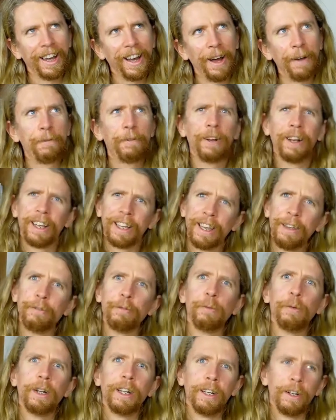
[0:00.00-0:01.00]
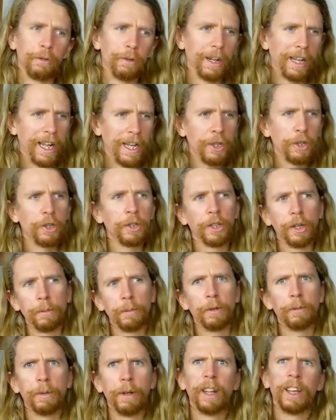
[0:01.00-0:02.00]
I feel like even within a
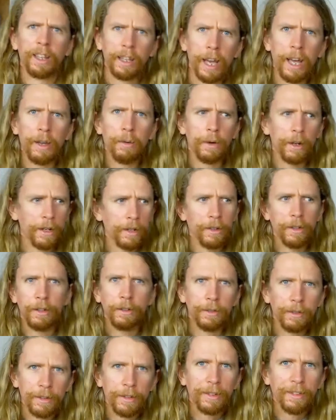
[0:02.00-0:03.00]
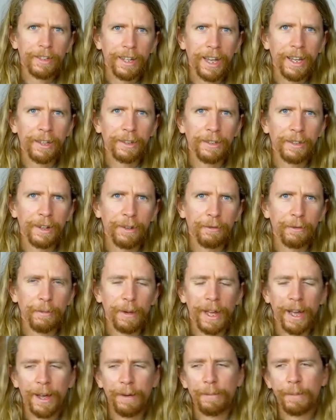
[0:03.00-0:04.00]
relationship, you'd be like, hey, what are you doing taking stuff from
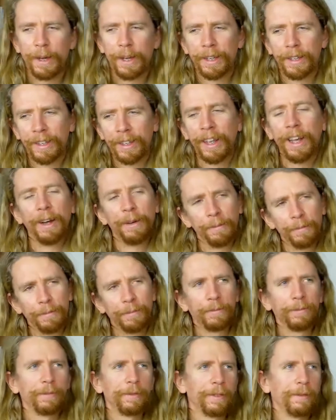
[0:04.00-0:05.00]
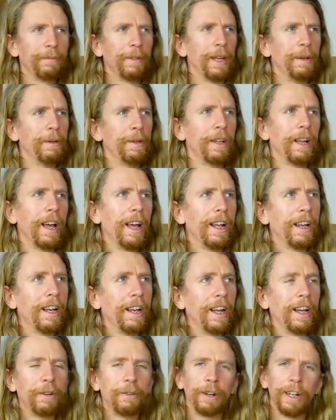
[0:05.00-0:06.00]
my handbag? Yeah, maybe in a
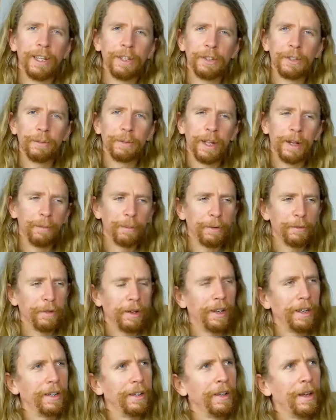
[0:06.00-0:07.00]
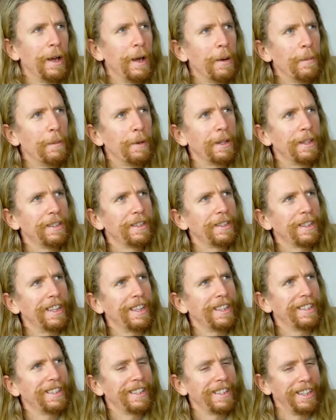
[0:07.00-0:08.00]
lot of relationships that'd be fine, but it's,
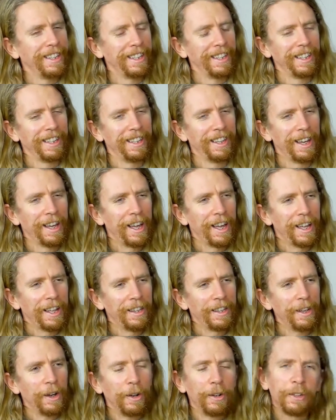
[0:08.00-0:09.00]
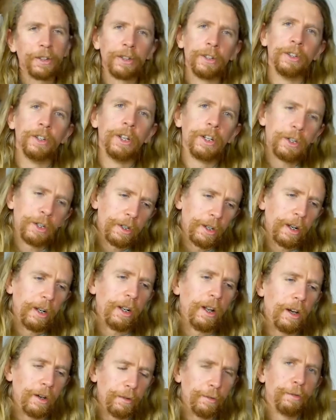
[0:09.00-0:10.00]
it's the, the unconditional
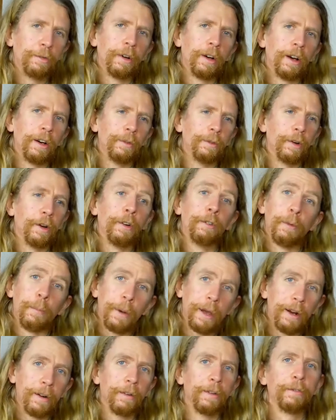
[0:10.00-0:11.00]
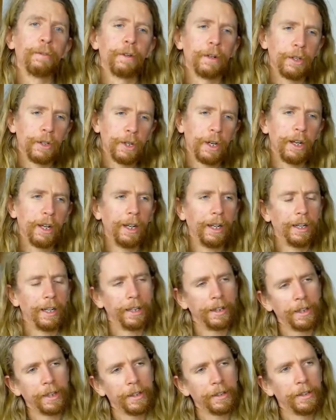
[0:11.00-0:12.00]
love of, of a parent for a child. And
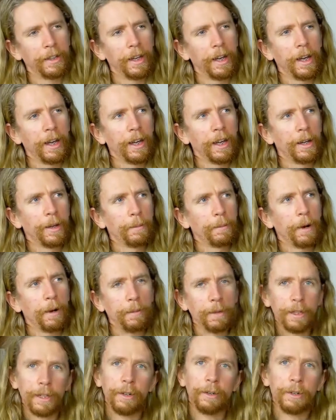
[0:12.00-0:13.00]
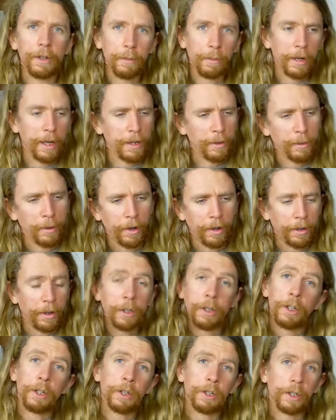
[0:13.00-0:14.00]
I think it's probably the only place where
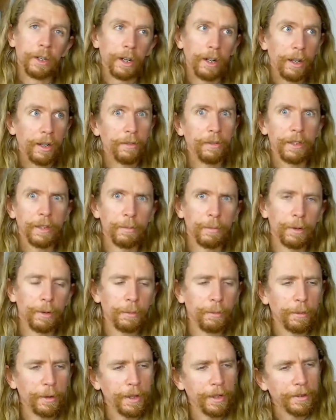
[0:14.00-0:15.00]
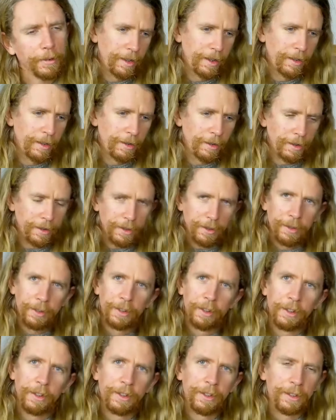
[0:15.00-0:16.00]
unconditional love is appropriate. So there's,
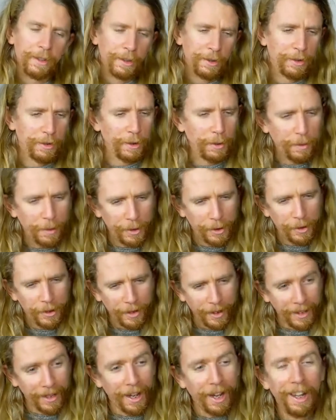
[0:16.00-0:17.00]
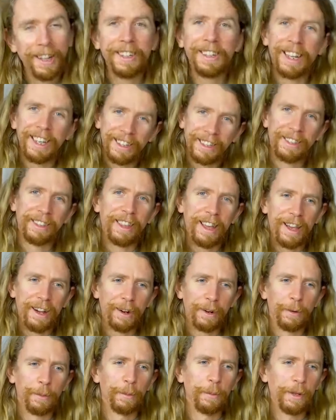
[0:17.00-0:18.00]
there's, there's so much context
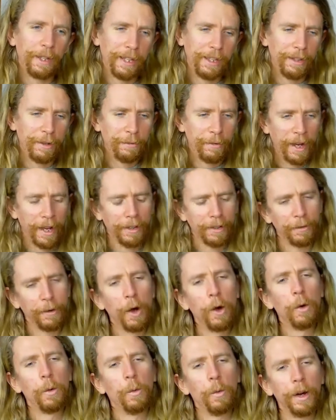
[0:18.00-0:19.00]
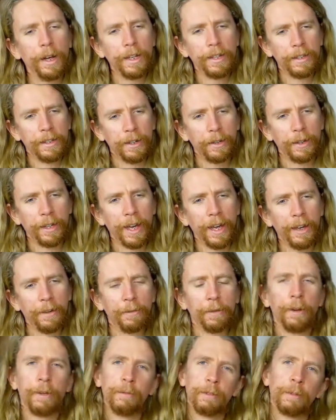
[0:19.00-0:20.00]
there within the fact of why is it okay
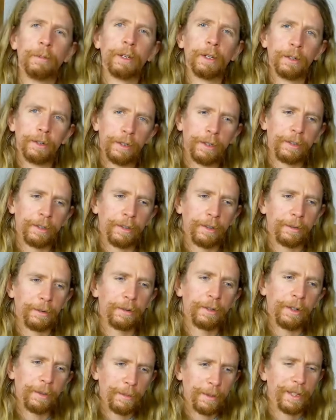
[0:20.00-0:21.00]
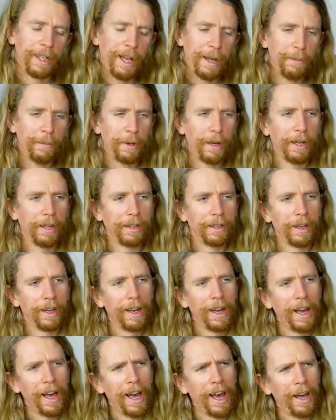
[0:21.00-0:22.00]
for him to be going through someone's handbag?
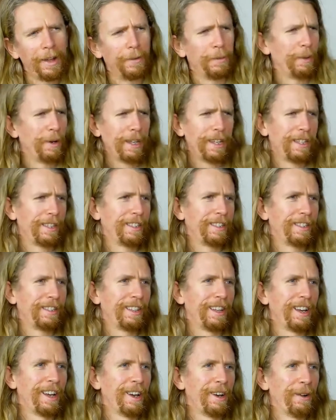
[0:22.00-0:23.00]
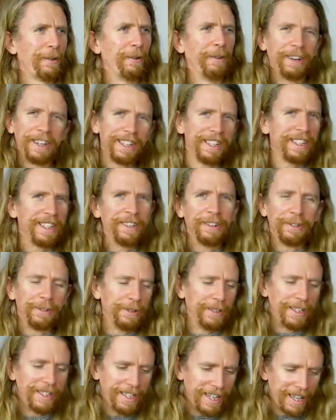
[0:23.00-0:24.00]
And why is, why is he
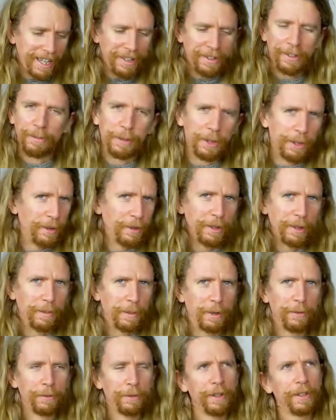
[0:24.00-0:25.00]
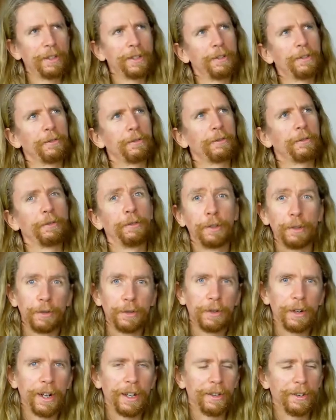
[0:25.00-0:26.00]
only taking some chewing gum and a free, few
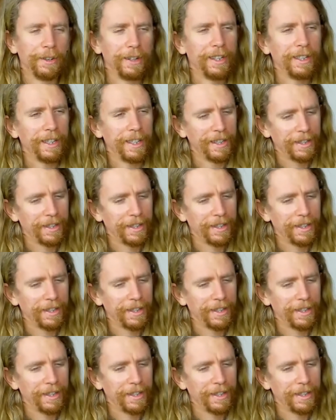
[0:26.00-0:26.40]
stray coins?